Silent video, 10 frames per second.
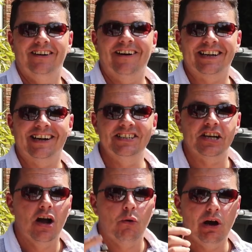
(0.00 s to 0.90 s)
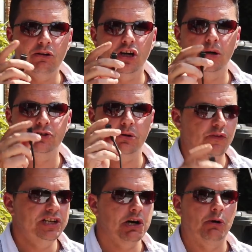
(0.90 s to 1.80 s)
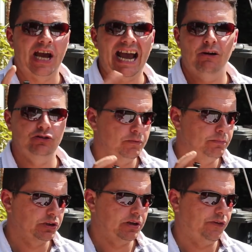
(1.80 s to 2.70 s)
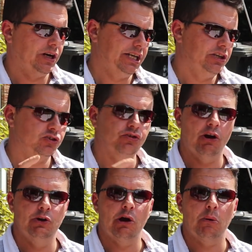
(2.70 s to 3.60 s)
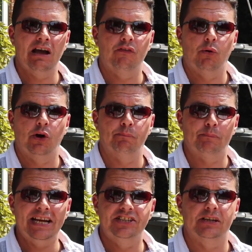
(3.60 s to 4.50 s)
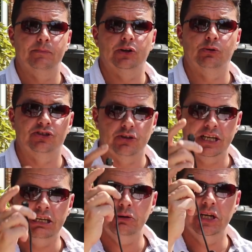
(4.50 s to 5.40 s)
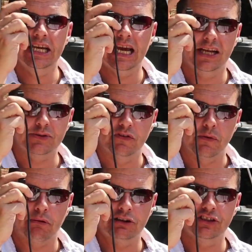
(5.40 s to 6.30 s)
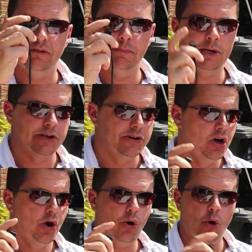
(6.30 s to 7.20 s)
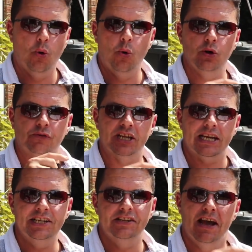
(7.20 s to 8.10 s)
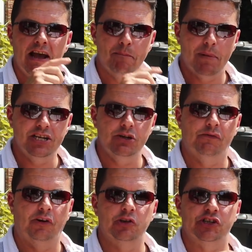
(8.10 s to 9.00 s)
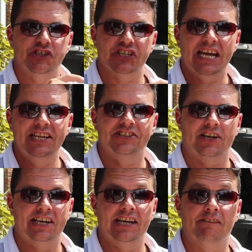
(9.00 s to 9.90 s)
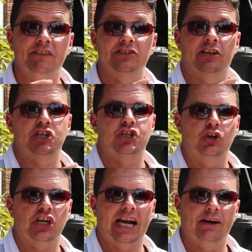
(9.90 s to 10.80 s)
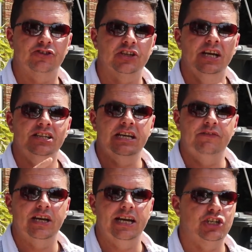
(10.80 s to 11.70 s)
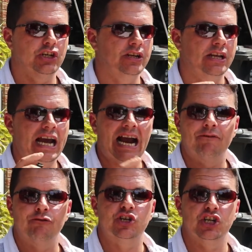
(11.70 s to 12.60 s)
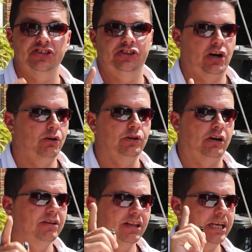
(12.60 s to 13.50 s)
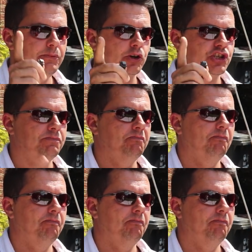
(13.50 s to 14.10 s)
Right guys, welcome to a video on how to modify your Chrono F1 basic model so that you can get, with a press of a button, all of the hidden menu functions inside here. Things like shot counts, deviation, averages, the whole lot. Keep watching.